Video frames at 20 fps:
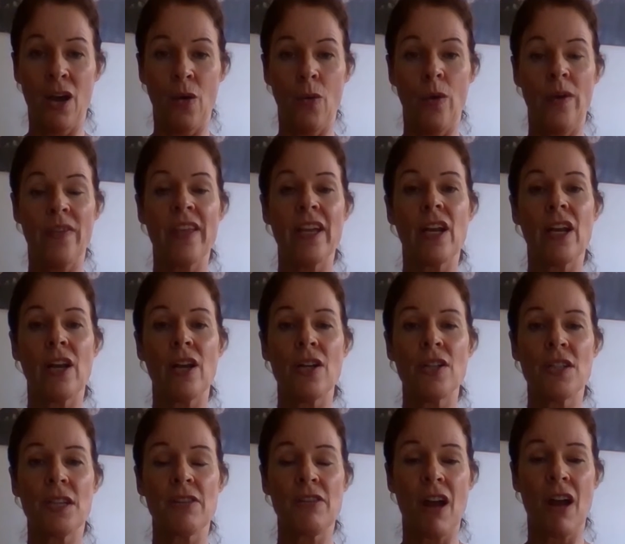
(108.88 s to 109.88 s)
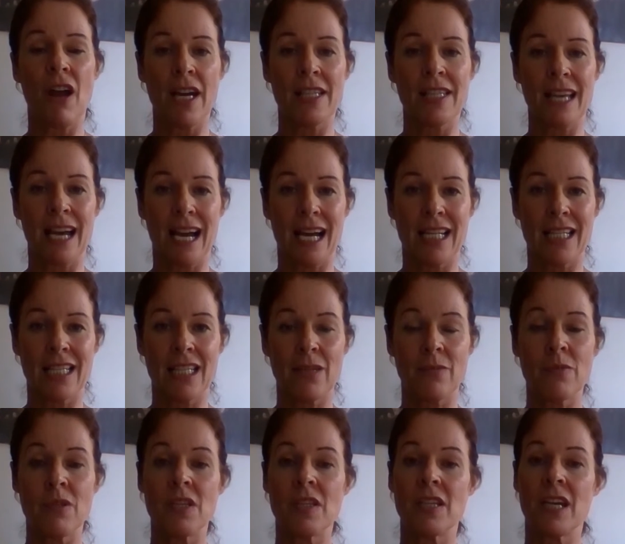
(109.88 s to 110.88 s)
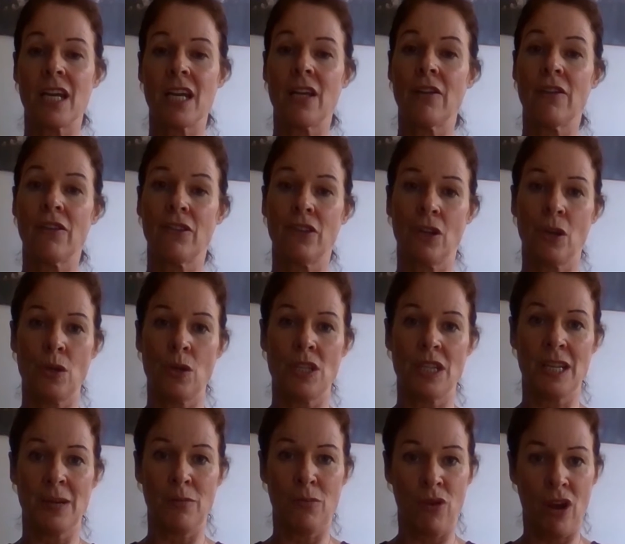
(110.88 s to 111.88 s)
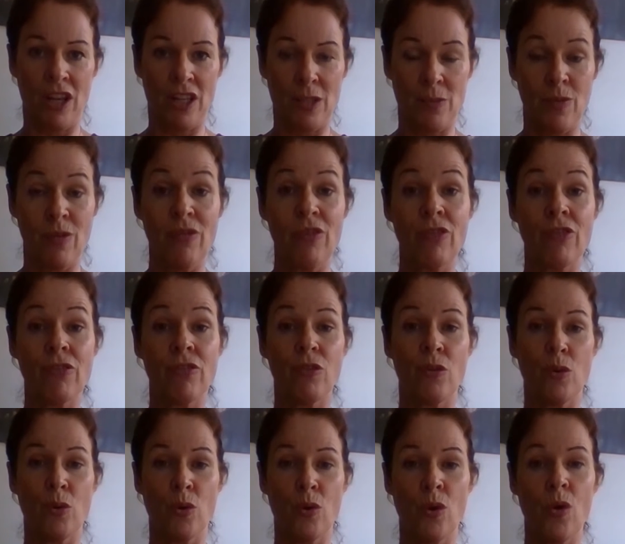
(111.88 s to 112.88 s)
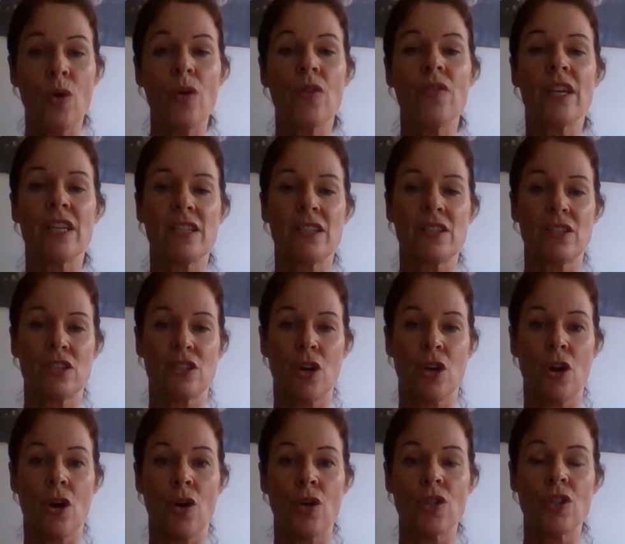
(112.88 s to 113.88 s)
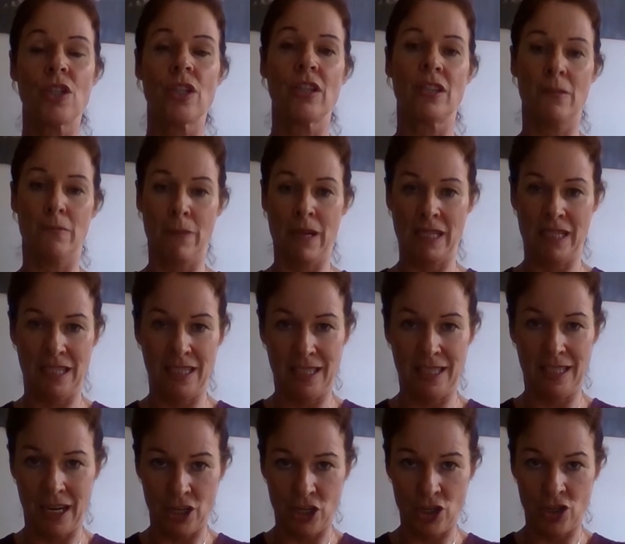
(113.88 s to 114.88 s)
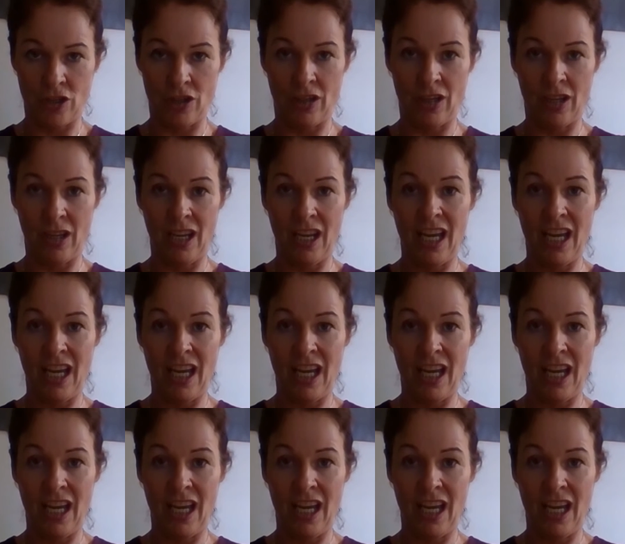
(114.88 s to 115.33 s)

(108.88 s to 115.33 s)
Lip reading: When they close their eyes, ask them to take a few deep breaths before they start the meditation.